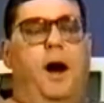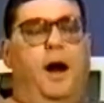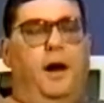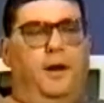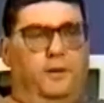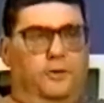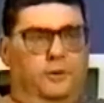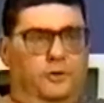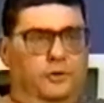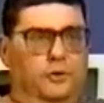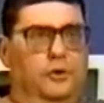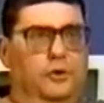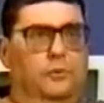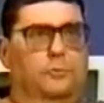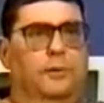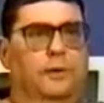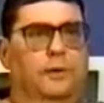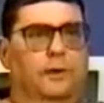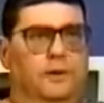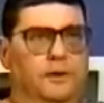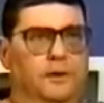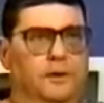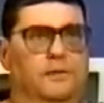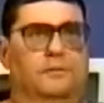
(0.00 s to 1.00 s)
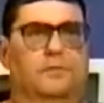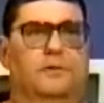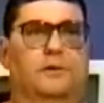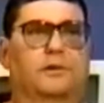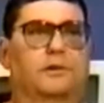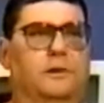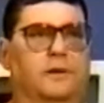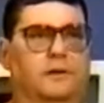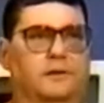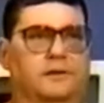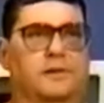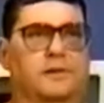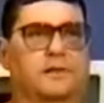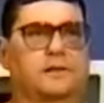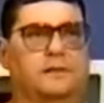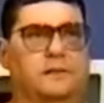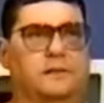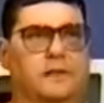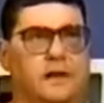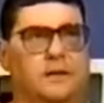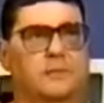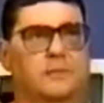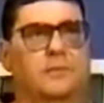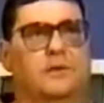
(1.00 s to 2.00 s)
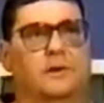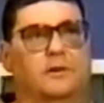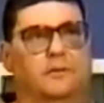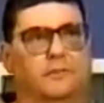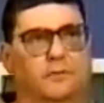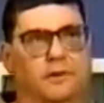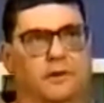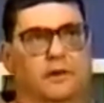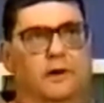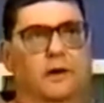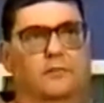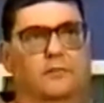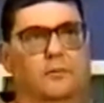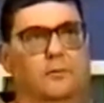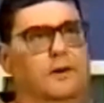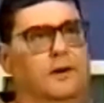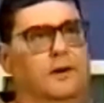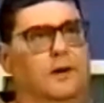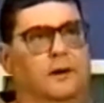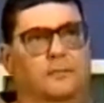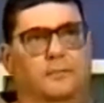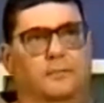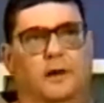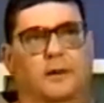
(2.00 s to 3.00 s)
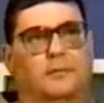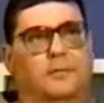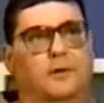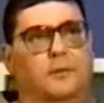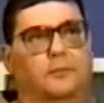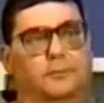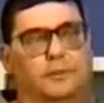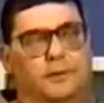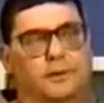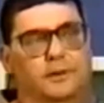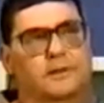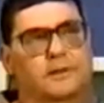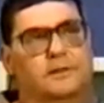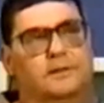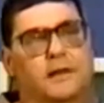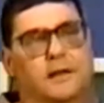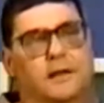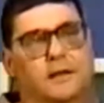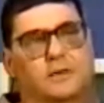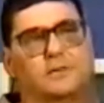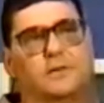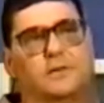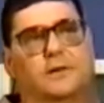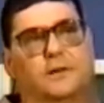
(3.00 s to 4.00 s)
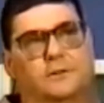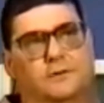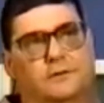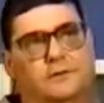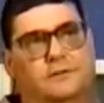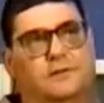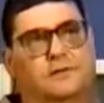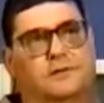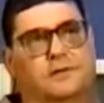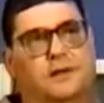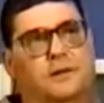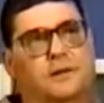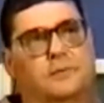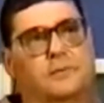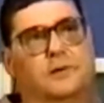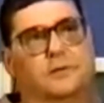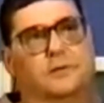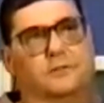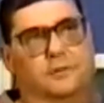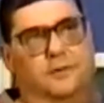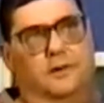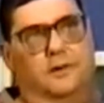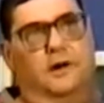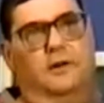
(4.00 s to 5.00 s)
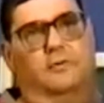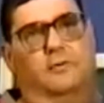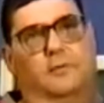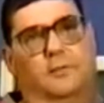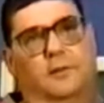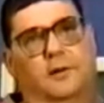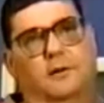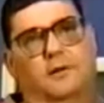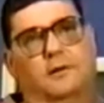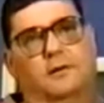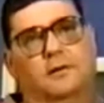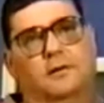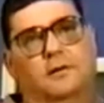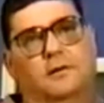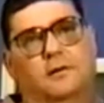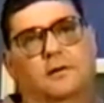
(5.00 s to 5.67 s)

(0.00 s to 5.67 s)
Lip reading: I do believe there is a segment of the government, I'm completely satisfied, there's a segment of the government